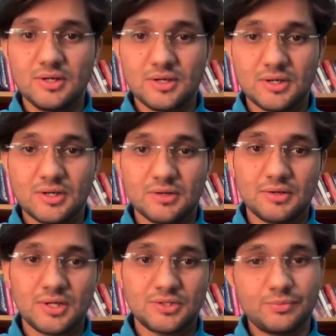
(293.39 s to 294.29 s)

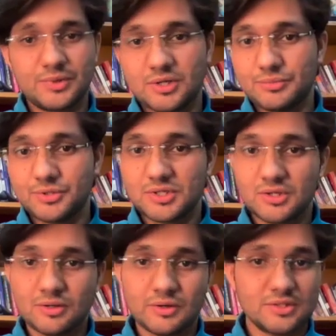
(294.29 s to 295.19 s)
a
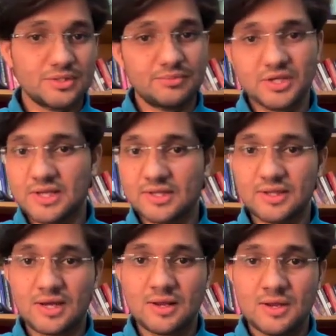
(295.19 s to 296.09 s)
supercomputer or something like
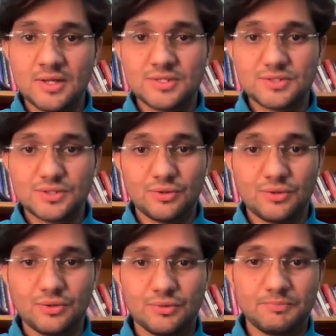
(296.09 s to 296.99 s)
that.
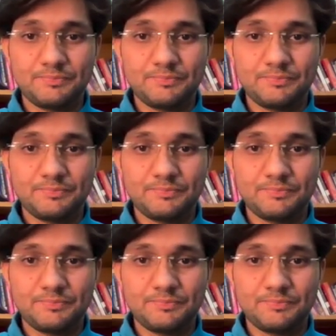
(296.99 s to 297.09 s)
So